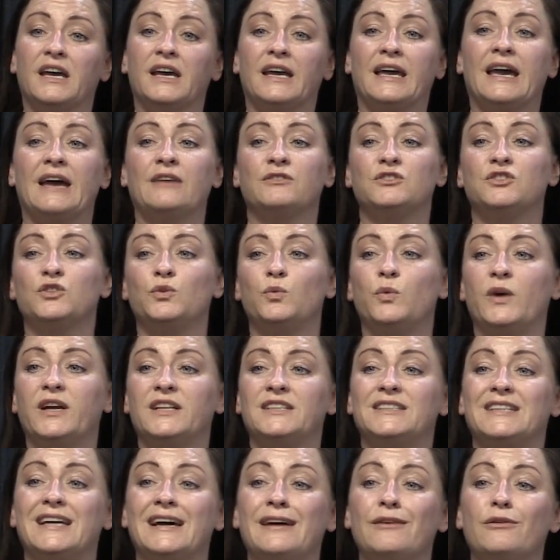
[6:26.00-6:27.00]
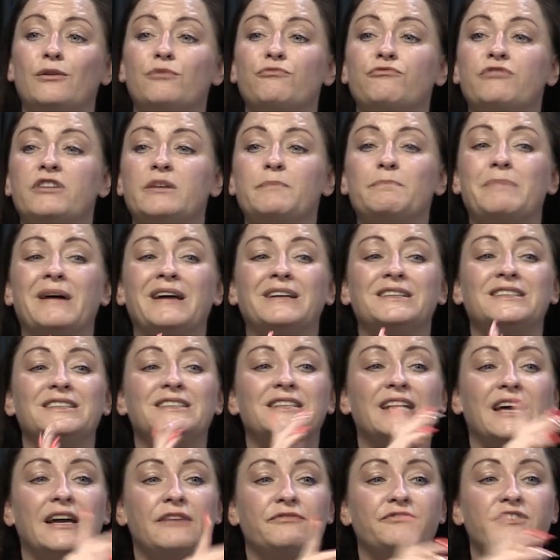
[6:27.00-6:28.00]
Council went out and
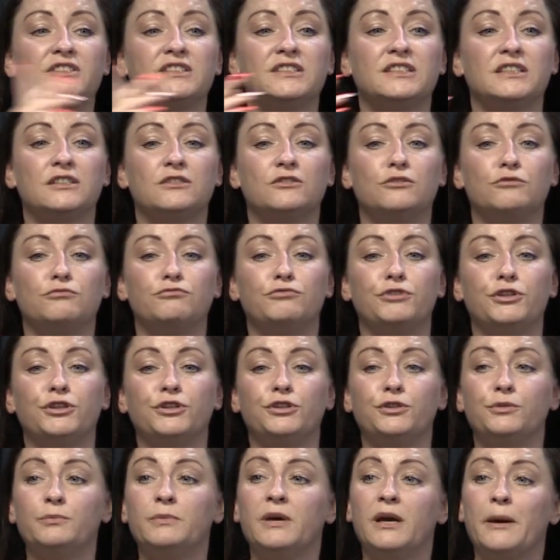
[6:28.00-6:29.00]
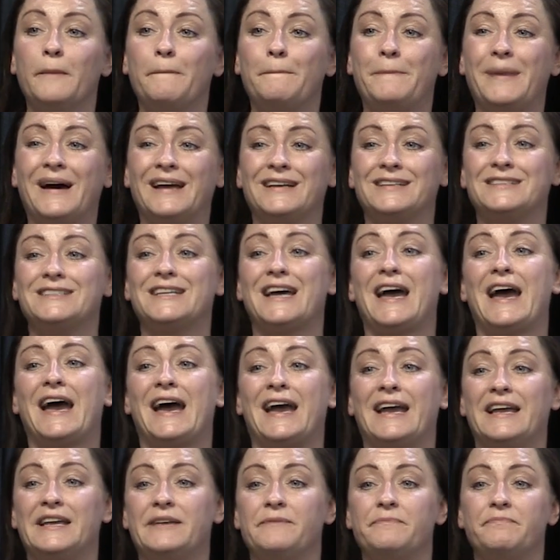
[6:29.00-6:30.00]
rebanded every single room, band
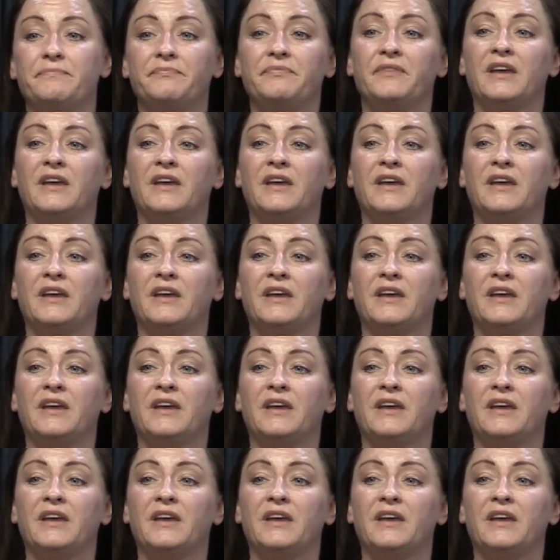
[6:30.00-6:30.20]
A,